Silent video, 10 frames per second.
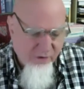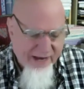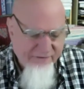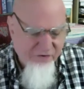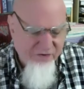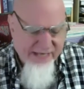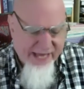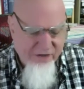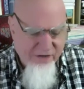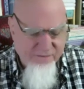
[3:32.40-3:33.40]
after
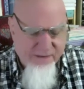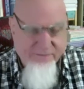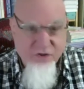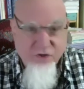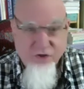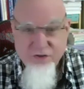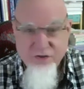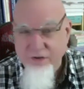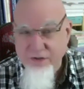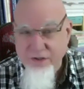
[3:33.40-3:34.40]
Sater's Baptist Church,
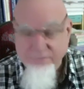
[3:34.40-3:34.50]
there's the